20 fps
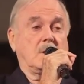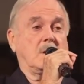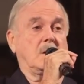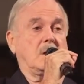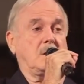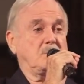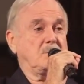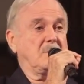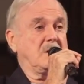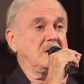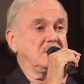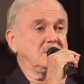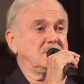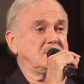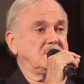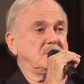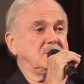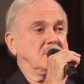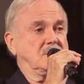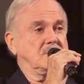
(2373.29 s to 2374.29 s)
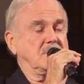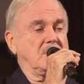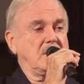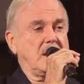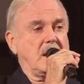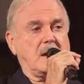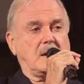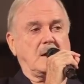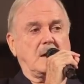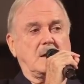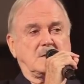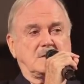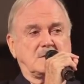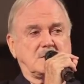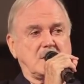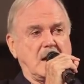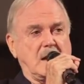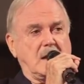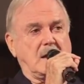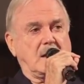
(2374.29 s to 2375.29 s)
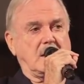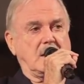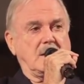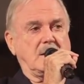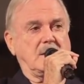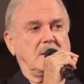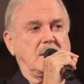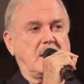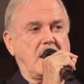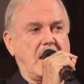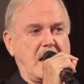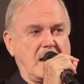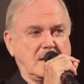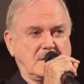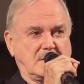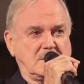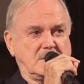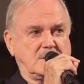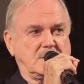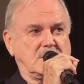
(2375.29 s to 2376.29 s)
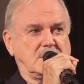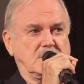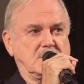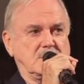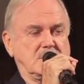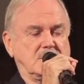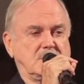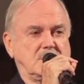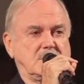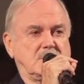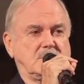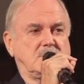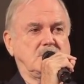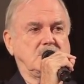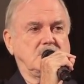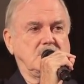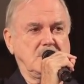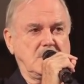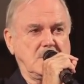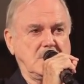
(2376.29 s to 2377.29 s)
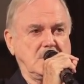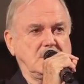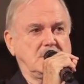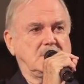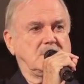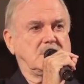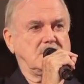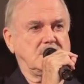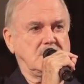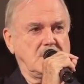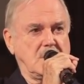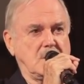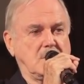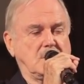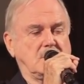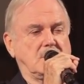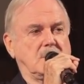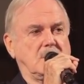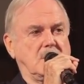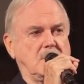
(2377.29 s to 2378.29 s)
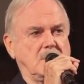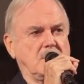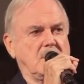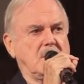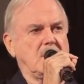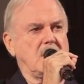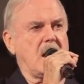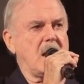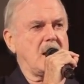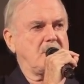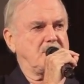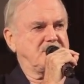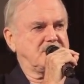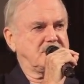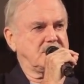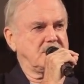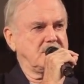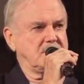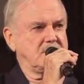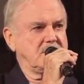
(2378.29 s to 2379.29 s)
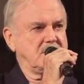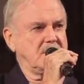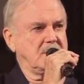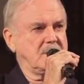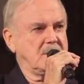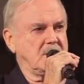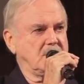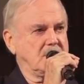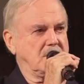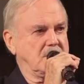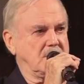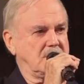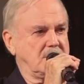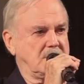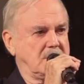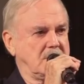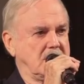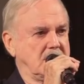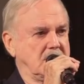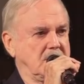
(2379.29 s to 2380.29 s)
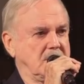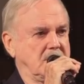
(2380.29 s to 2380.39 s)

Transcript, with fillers: It means that you lack exactly the attitudes that you need to know that you are absolutely no good at it.